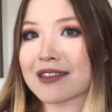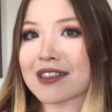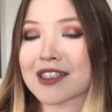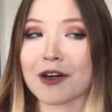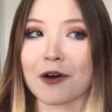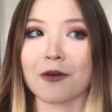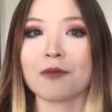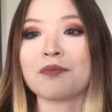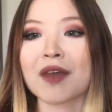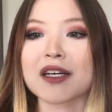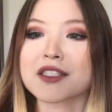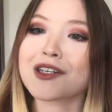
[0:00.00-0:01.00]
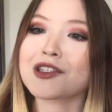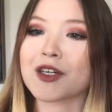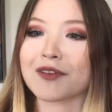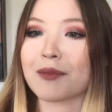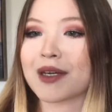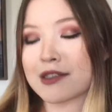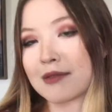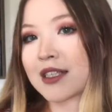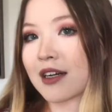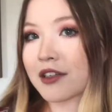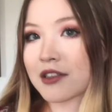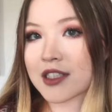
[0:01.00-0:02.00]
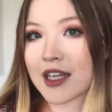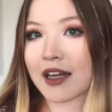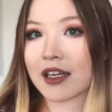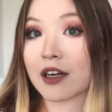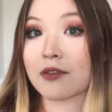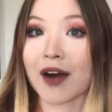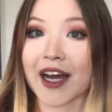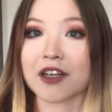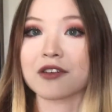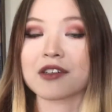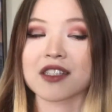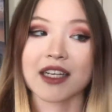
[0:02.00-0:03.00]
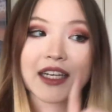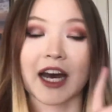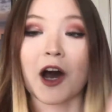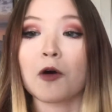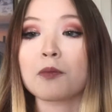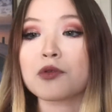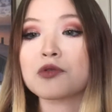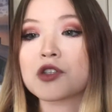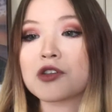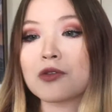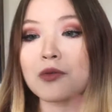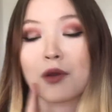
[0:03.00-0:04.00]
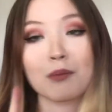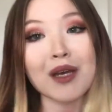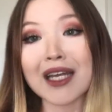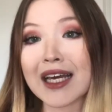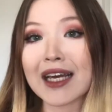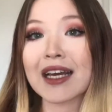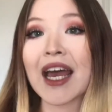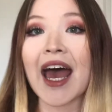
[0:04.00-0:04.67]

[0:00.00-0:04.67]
So as long as you have a basic understanding of radicals, they can help you to the meaning